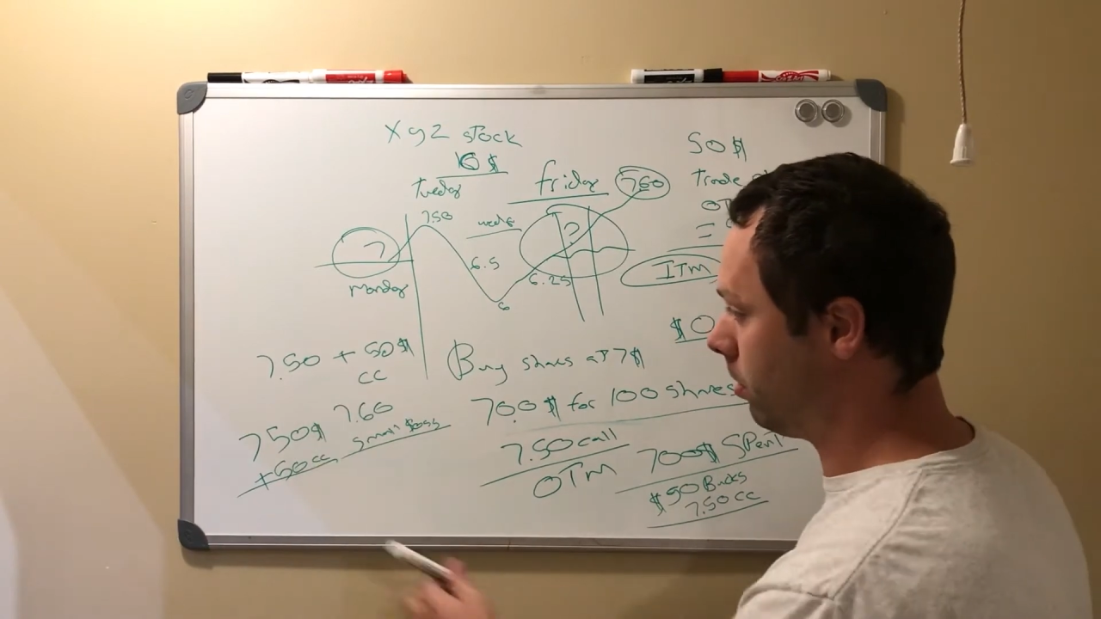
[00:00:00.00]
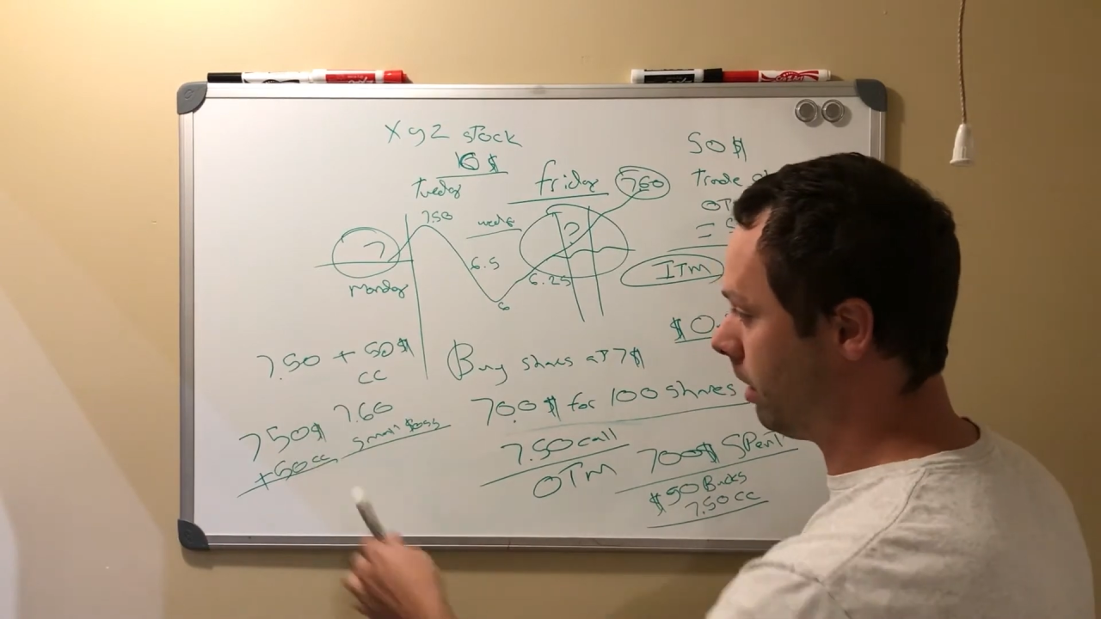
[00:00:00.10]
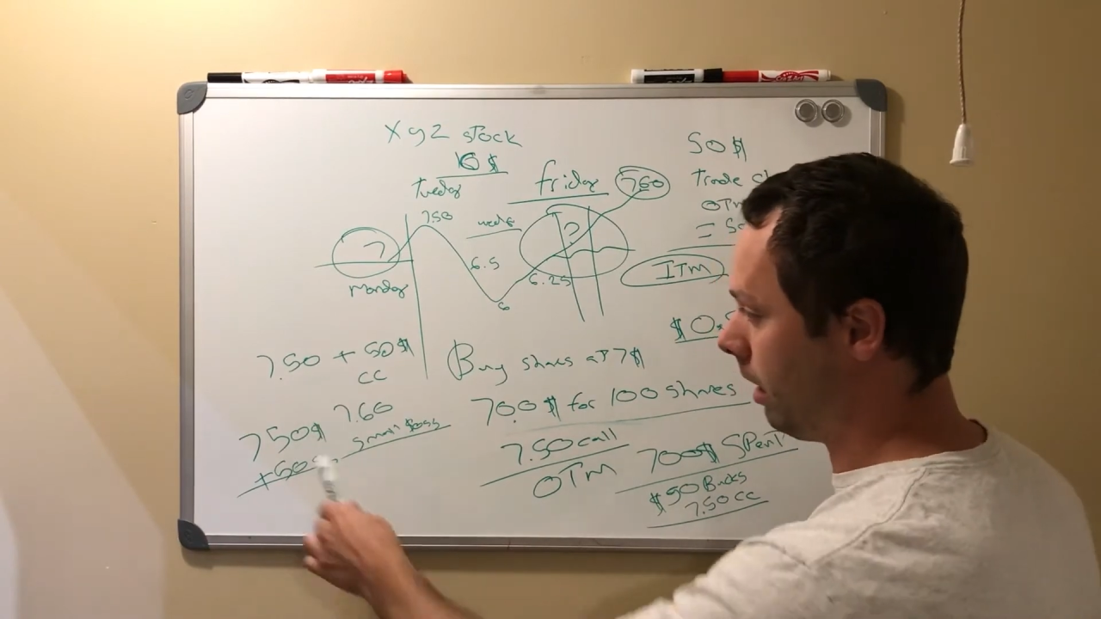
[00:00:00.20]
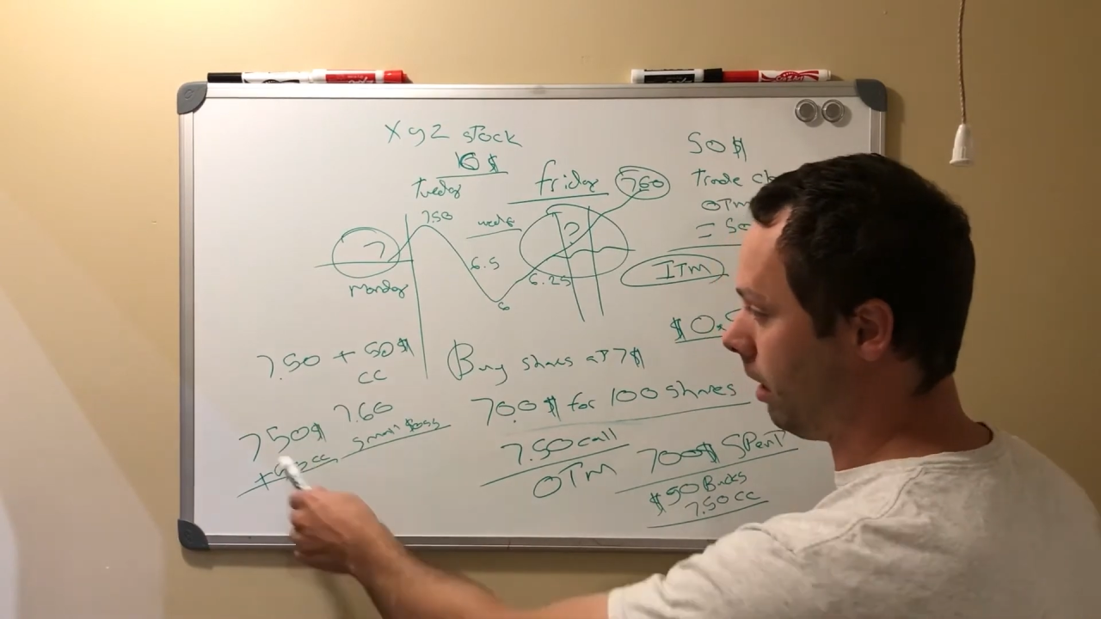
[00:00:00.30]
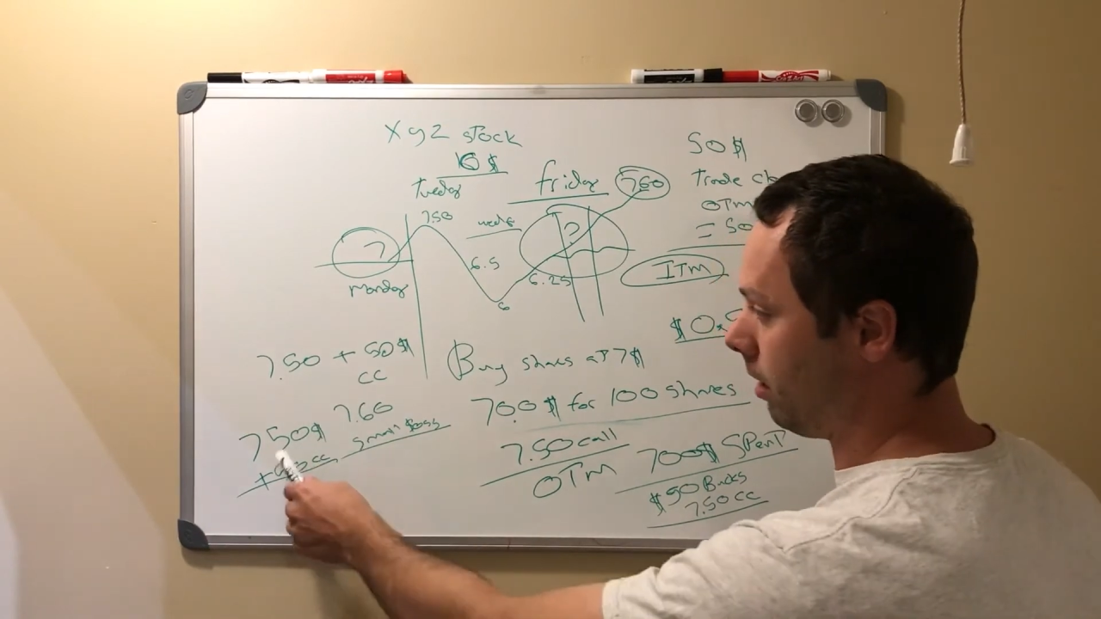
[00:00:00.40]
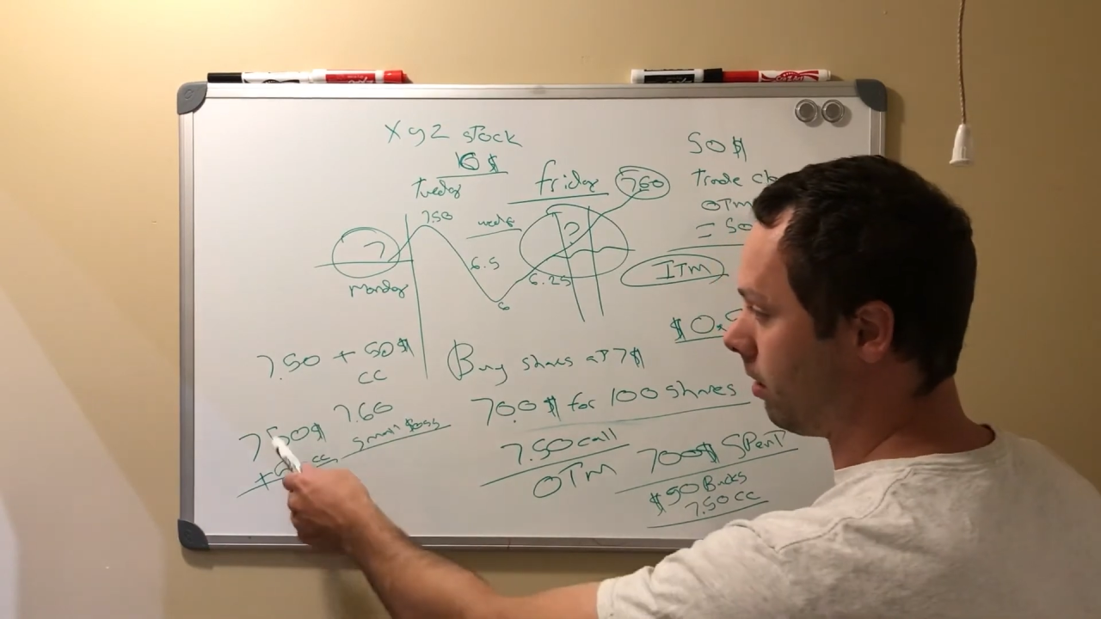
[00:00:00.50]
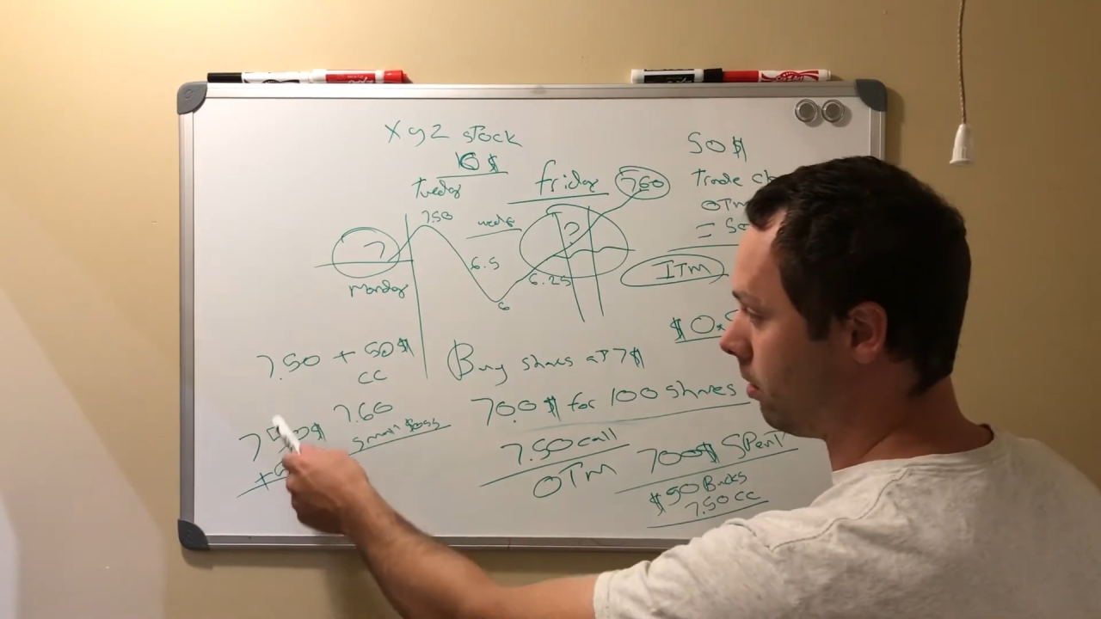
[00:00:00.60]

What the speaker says: getting